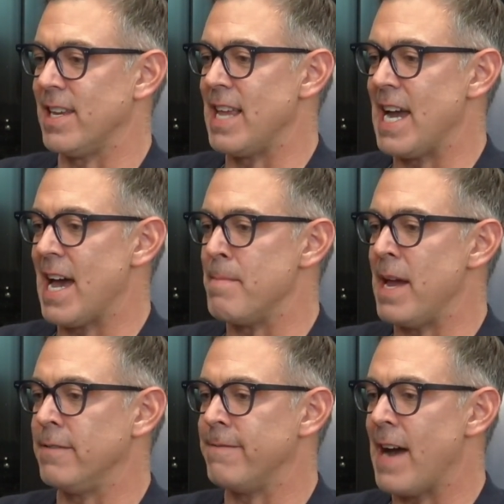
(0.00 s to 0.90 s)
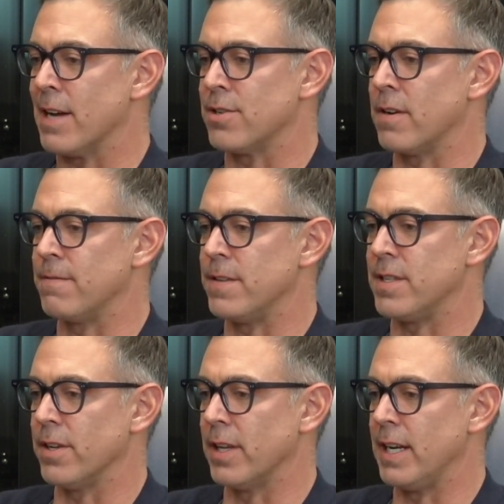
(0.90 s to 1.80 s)
and they had a manufacturing
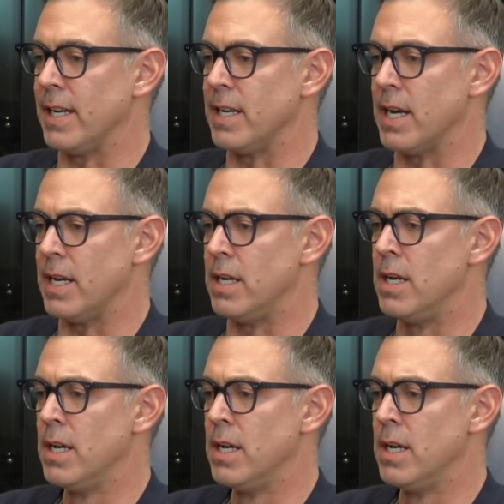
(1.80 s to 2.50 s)
facility, and